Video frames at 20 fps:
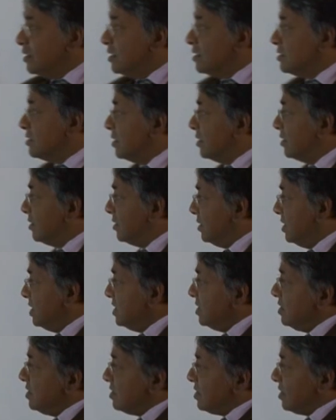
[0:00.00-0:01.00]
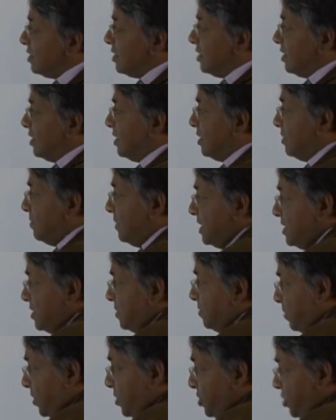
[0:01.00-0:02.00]
So this is an
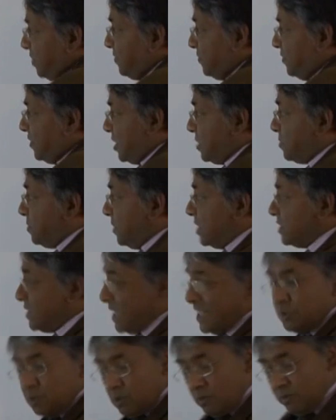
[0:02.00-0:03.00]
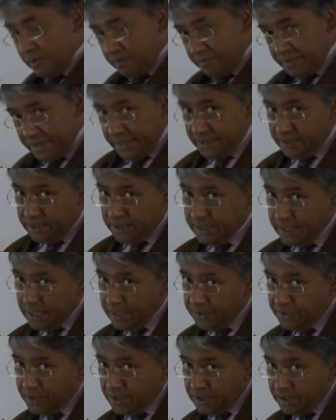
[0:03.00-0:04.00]
amazing project for us because that's what we're bringing
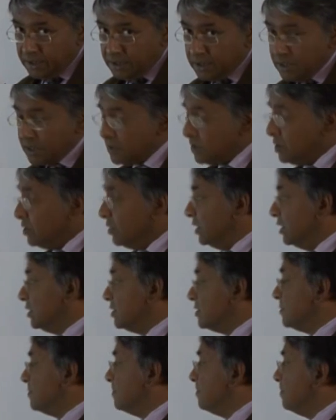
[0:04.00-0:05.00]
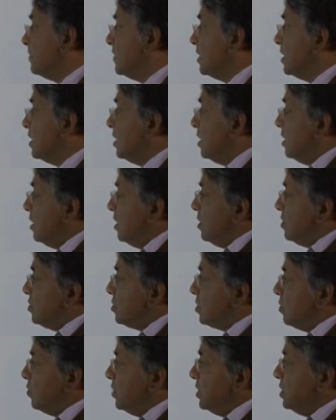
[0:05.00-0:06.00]
together in this unit.
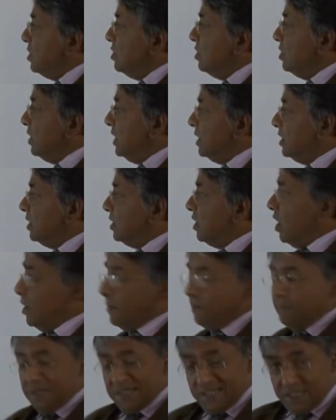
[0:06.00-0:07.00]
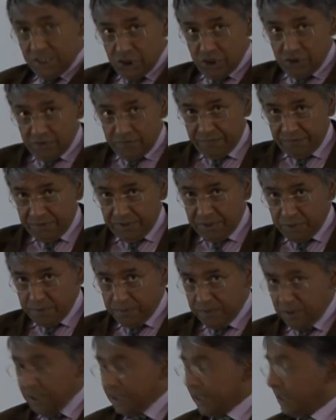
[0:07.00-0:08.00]
So when you look at the competition for this
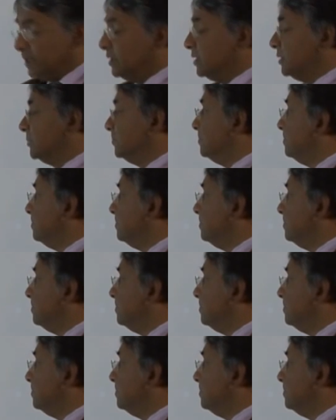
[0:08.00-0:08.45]
product,